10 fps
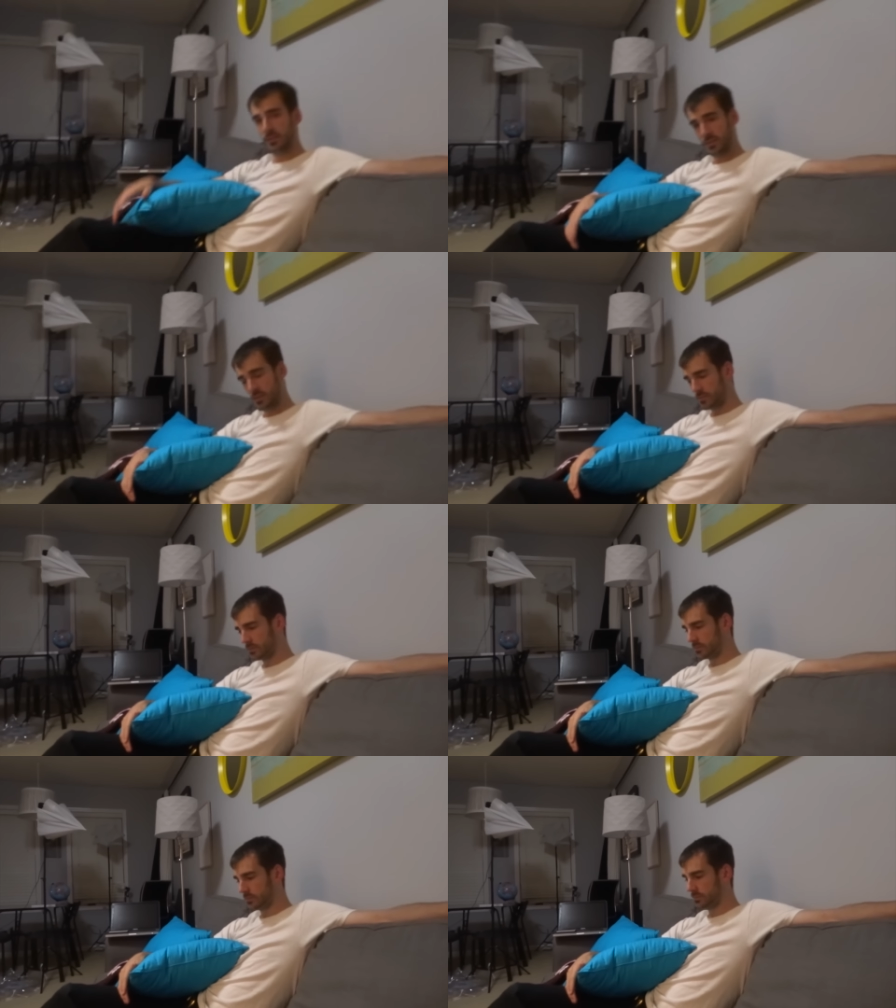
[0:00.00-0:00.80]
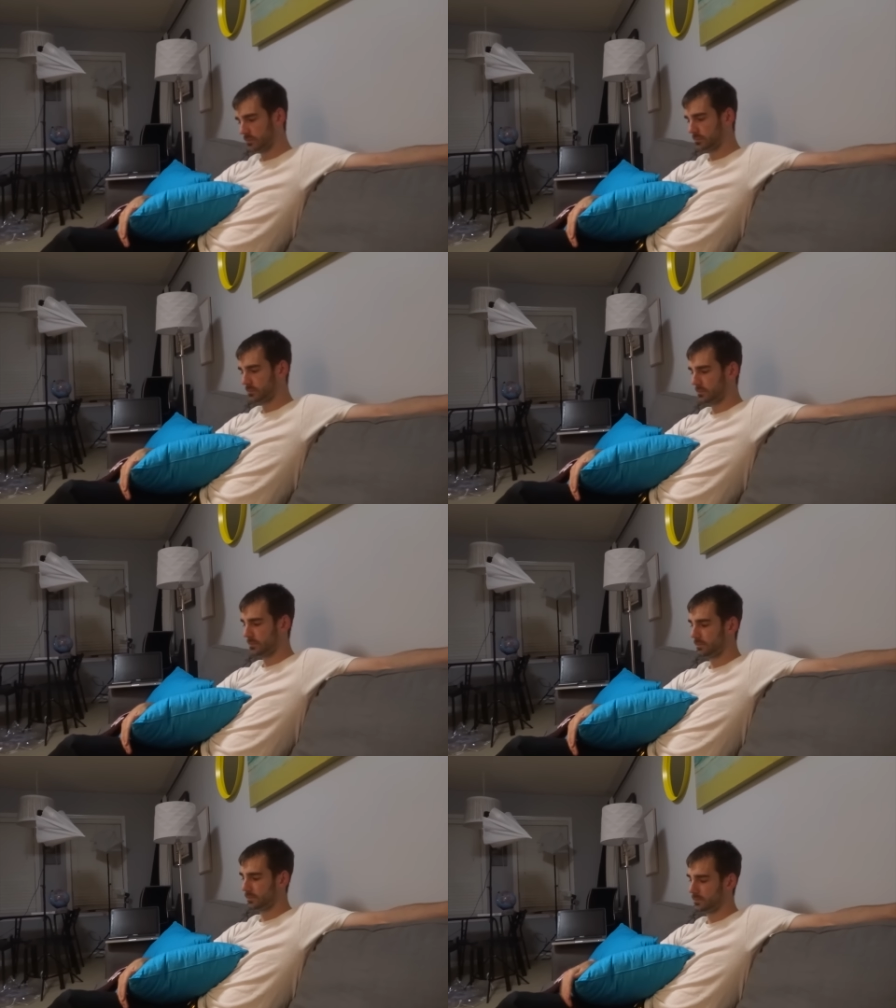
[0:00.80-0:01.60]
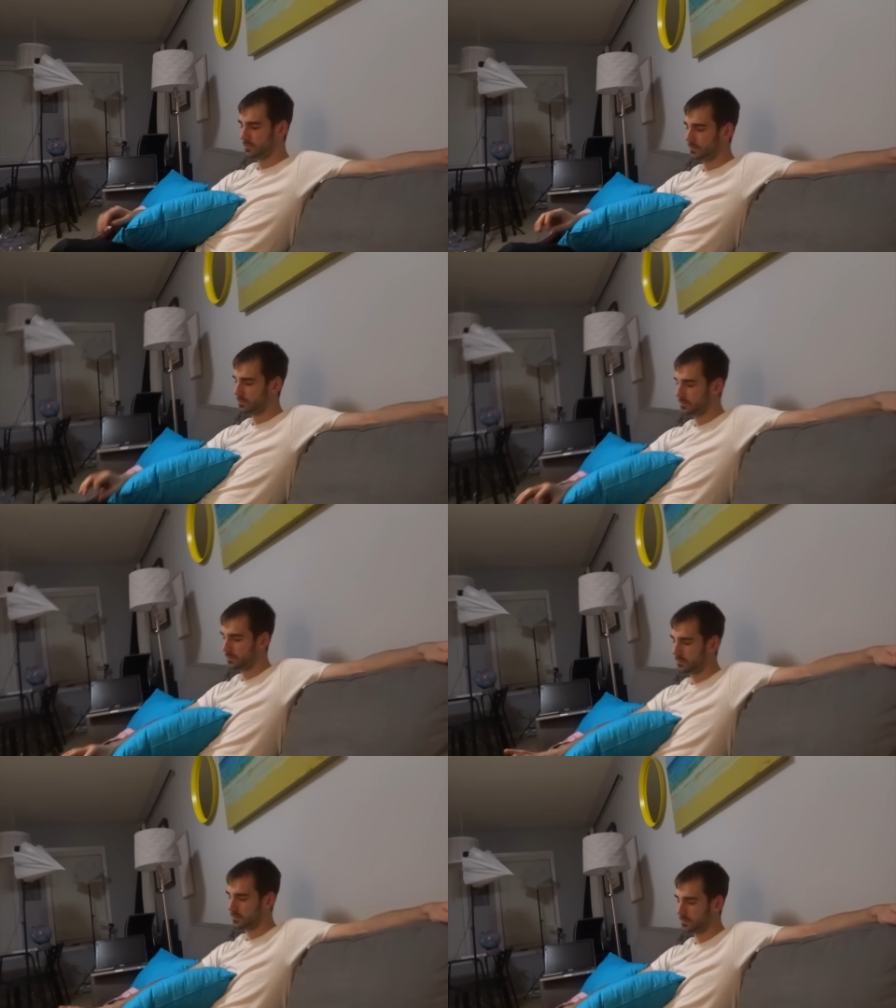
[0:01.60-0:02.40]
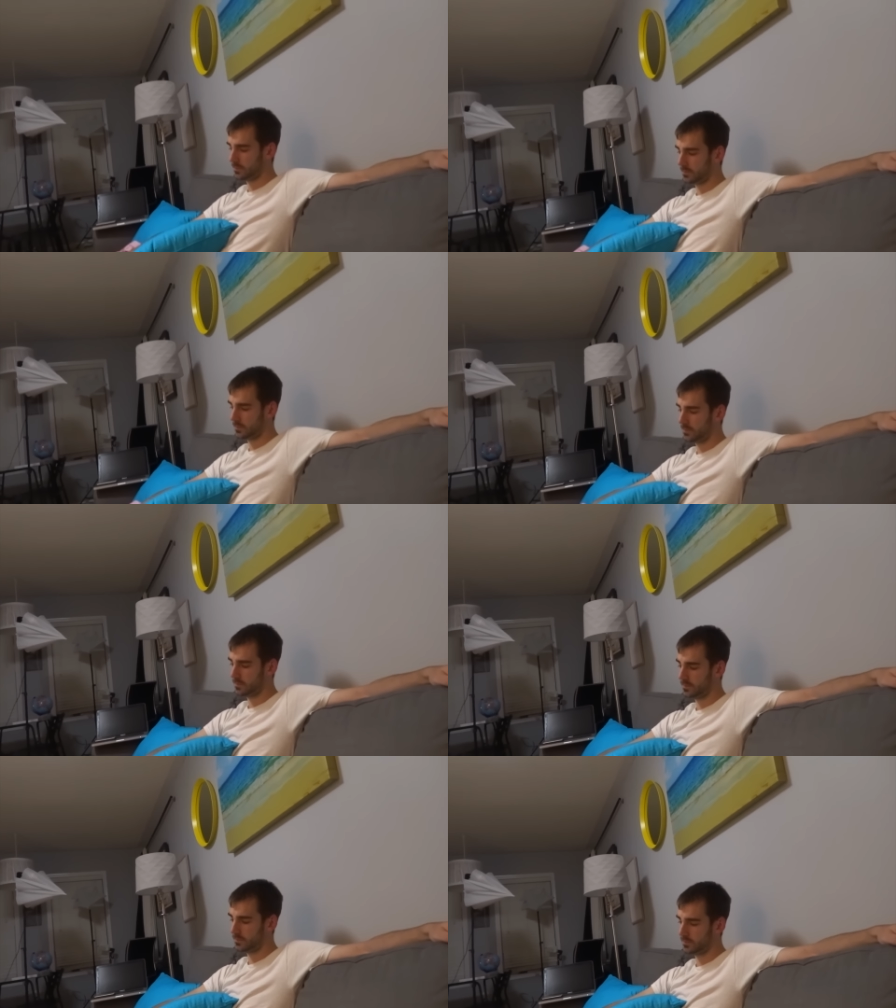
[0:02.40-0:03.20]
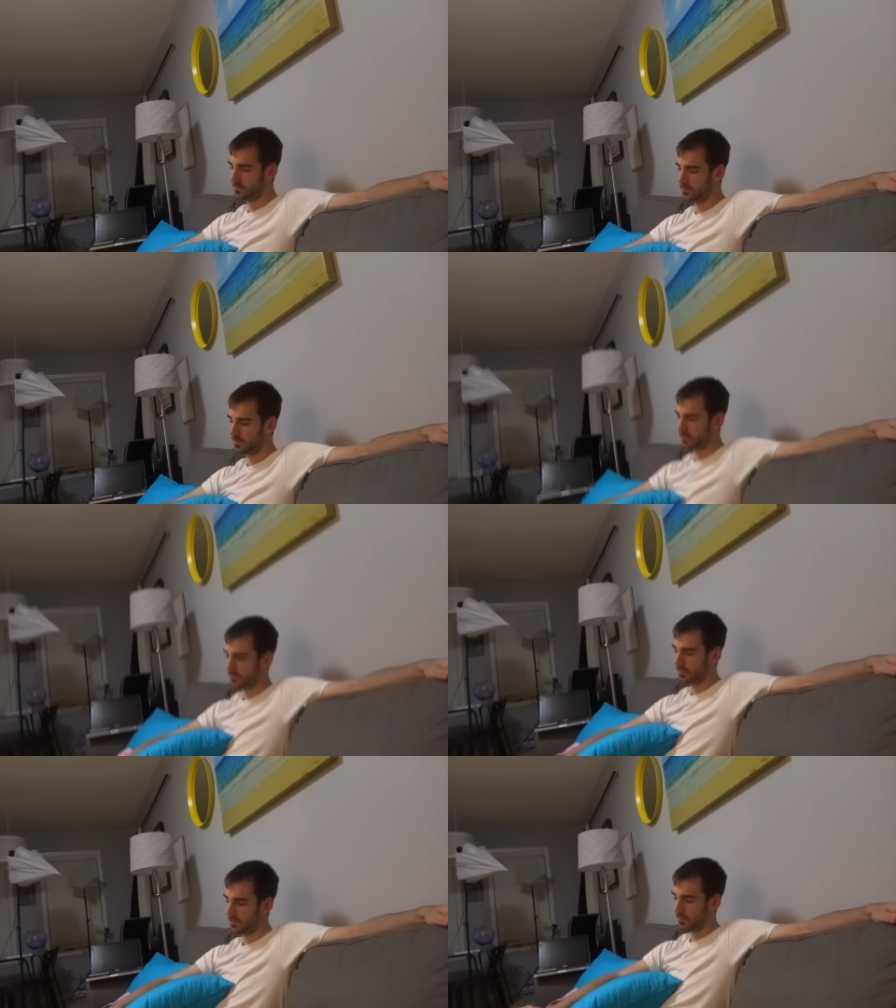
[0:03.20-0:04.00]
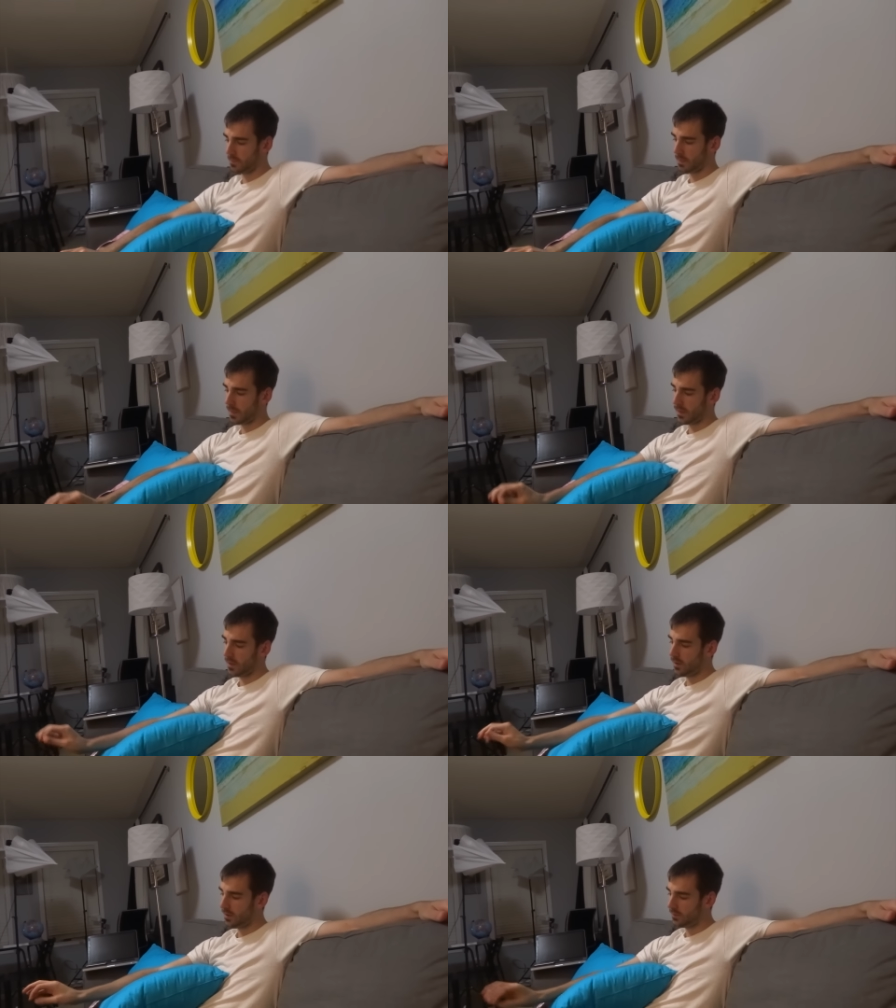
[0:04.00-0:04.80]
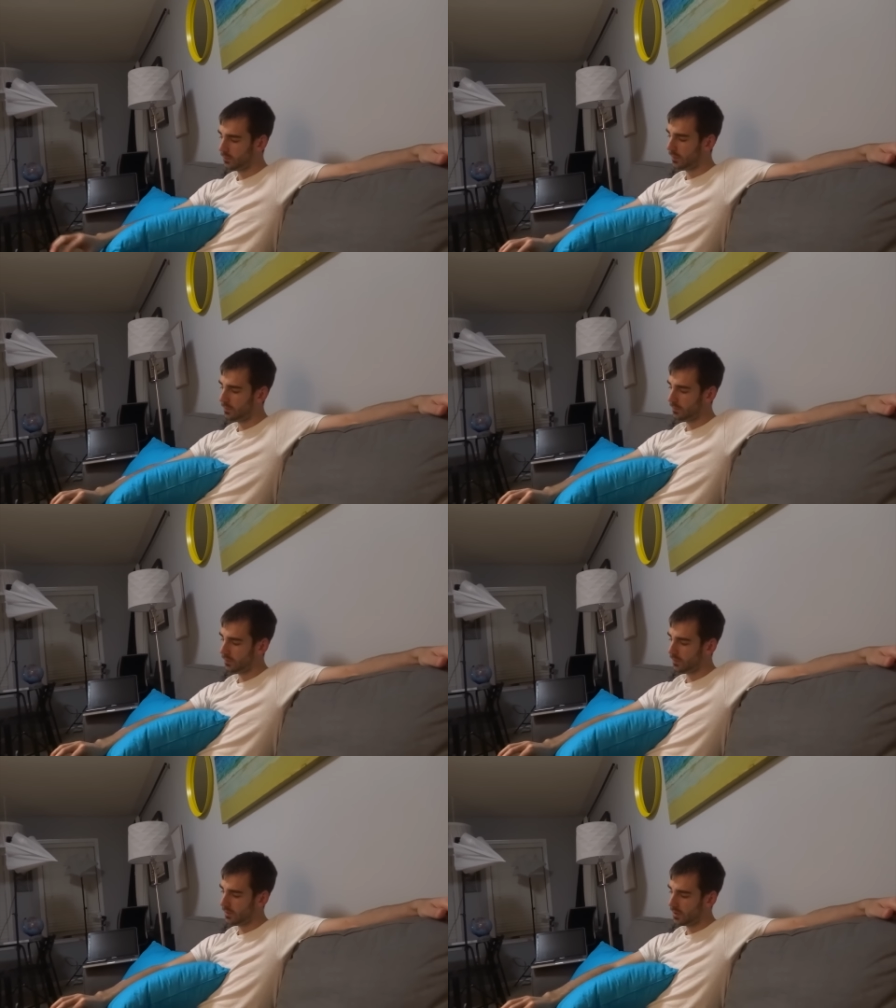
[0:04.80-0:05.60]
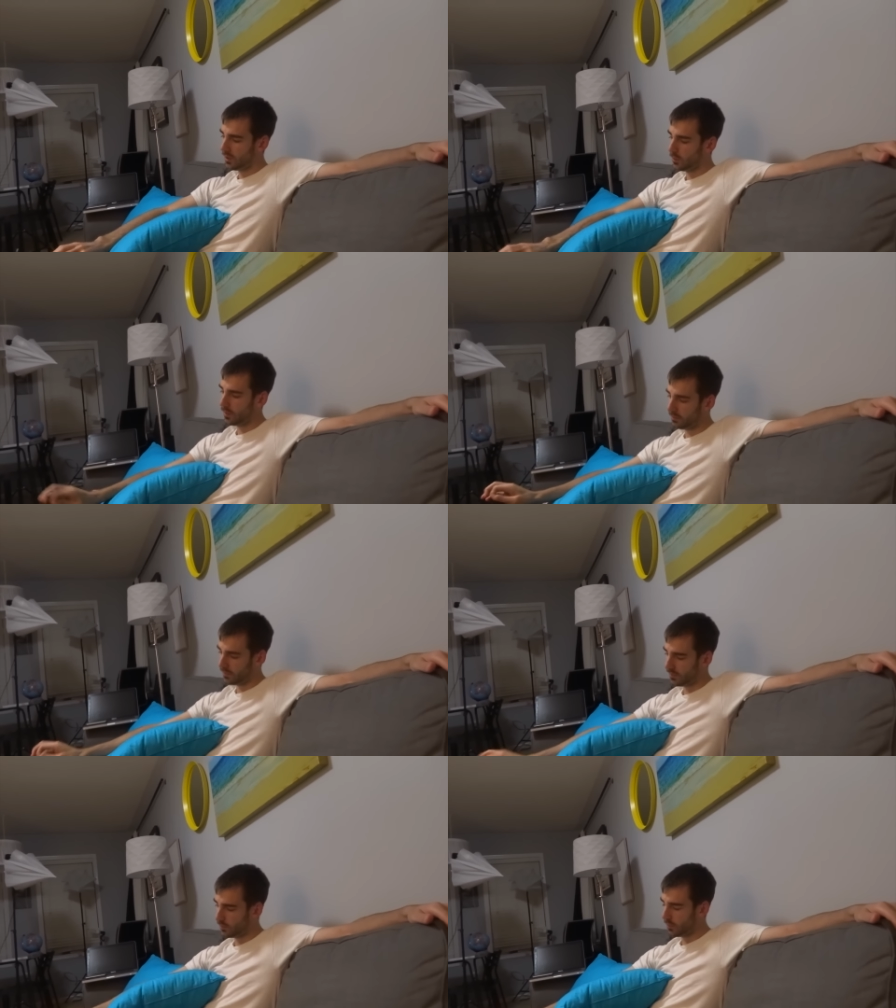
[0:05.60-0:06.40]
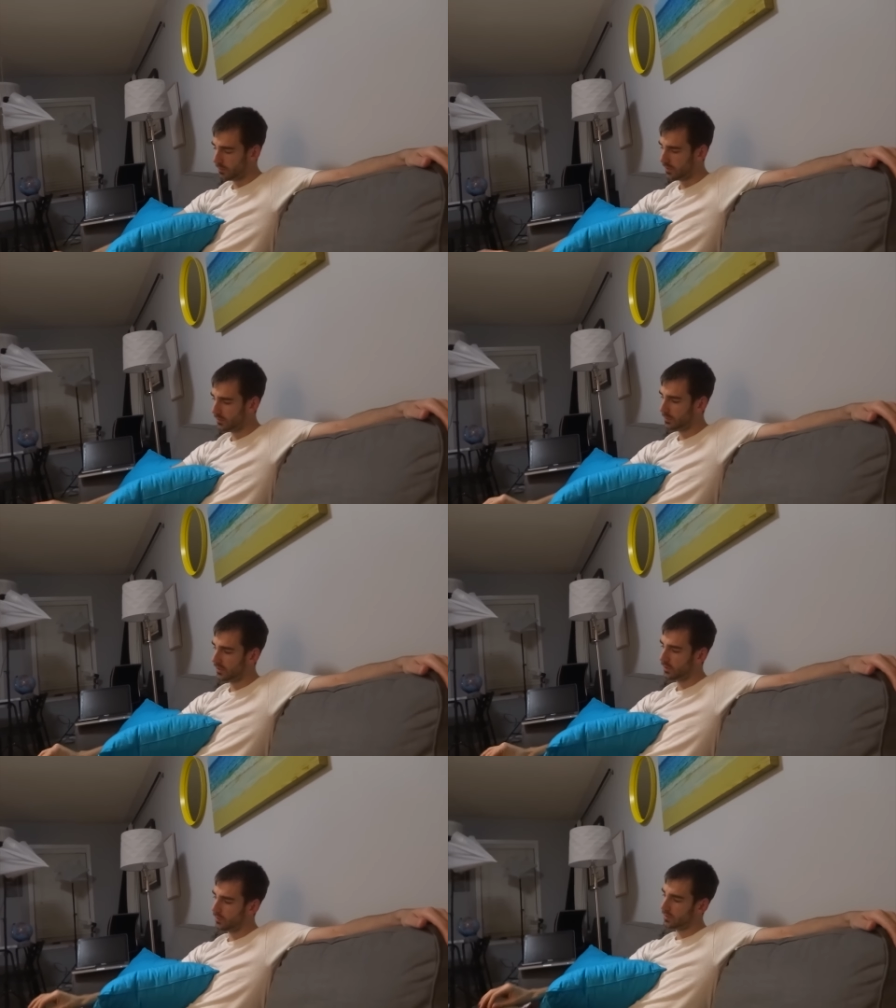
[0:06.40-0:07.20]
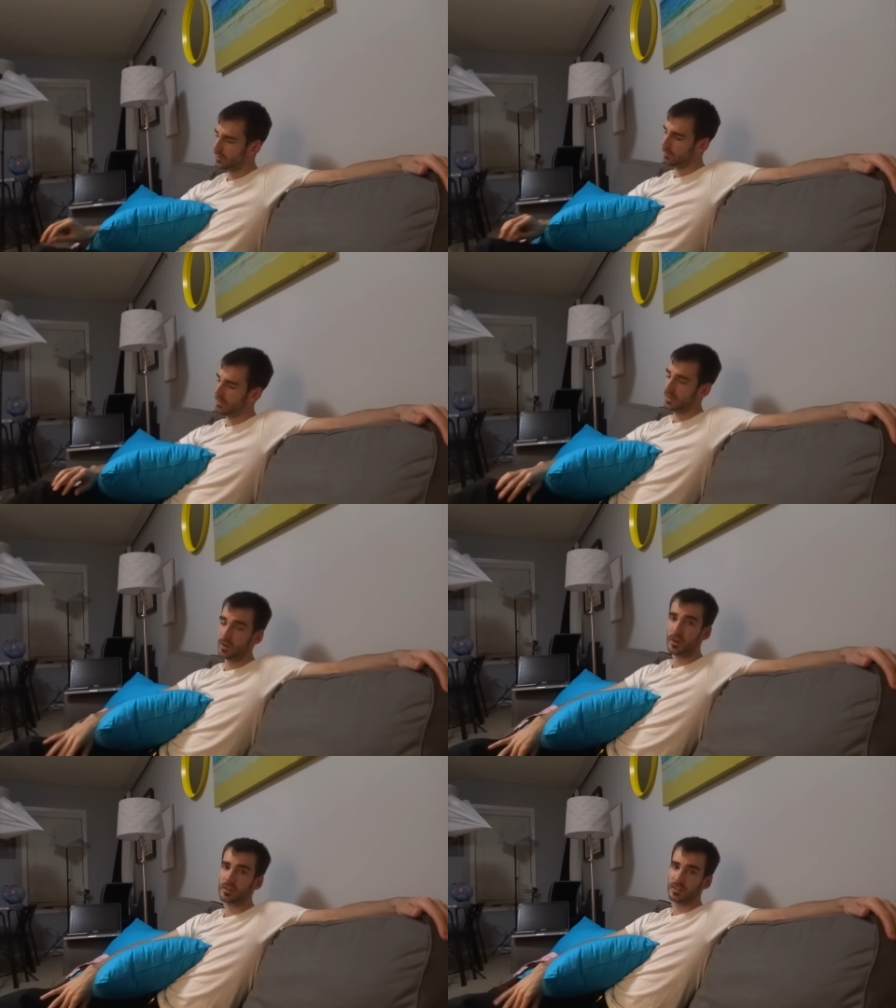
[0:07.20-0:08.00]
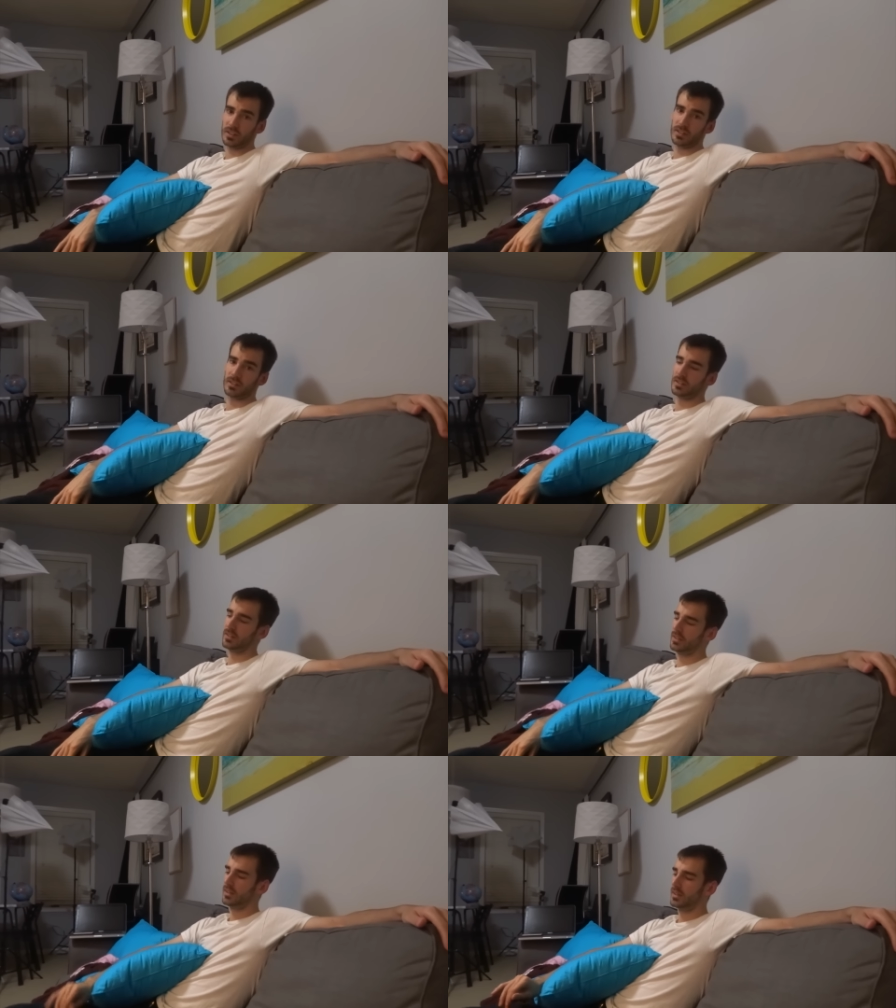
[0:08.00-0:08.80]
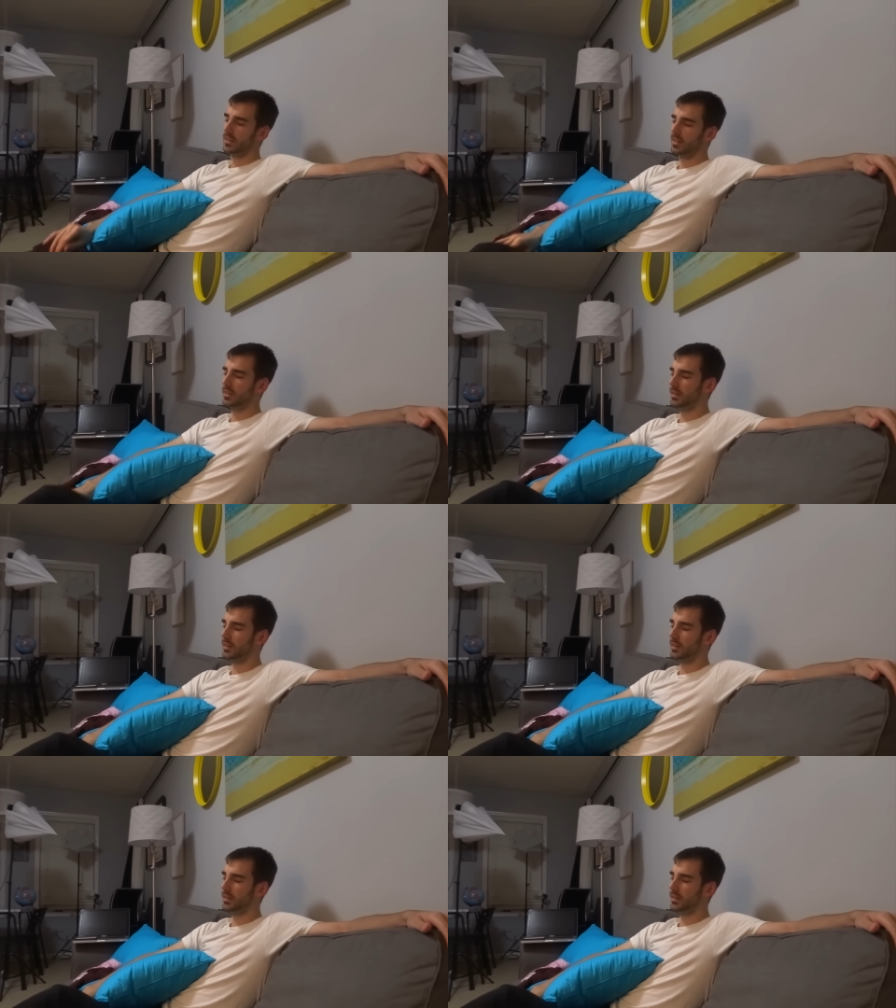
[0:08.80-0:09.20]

and I've been lucky enough to like catch bits and pieces of it before I fall asleep and stuff, and it's funny. I like it. Wemi's been going to bed early. Mm-hmm.